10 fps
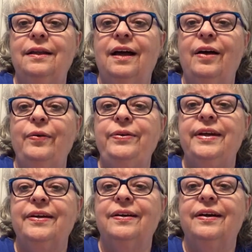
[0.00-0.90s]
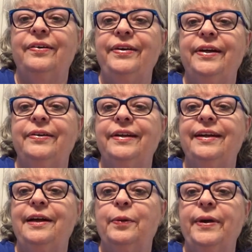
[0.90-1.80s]
oh dear, hold on.
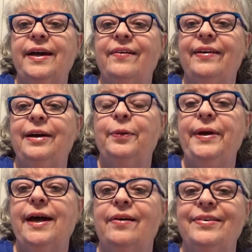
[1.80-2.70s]
Here we go. Here we go.